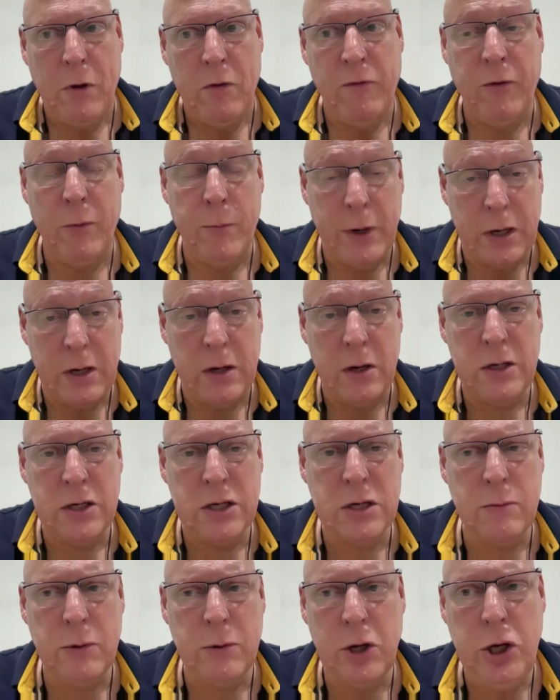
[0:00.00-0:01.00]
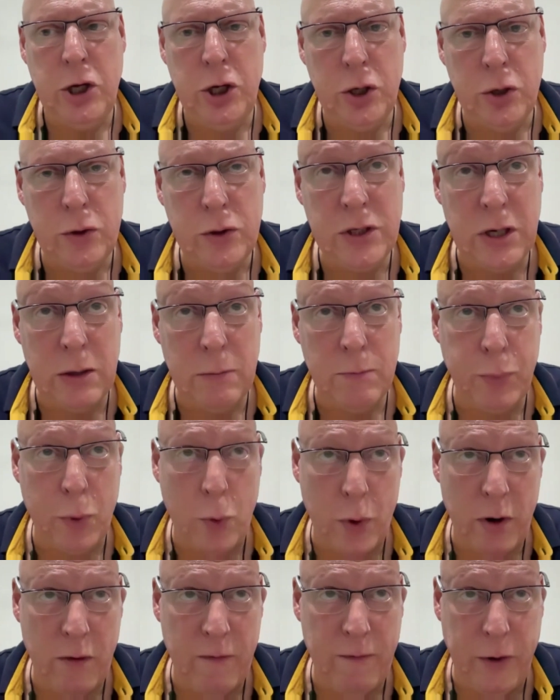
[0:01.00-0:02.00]
from a customer using
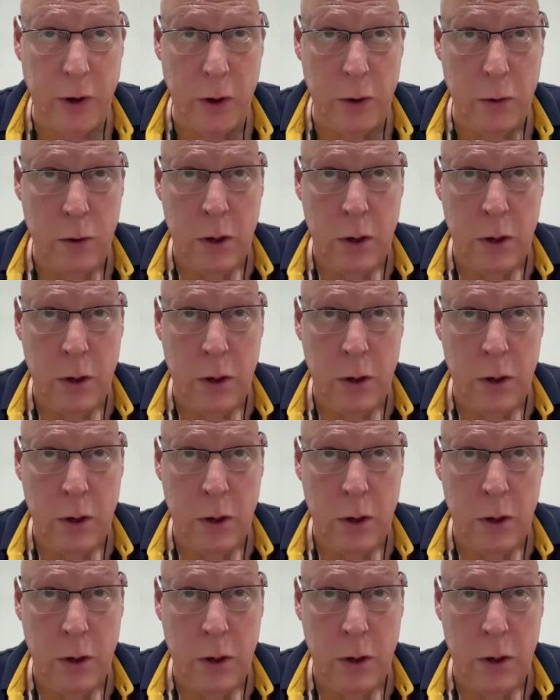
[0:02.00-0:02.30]
point of view?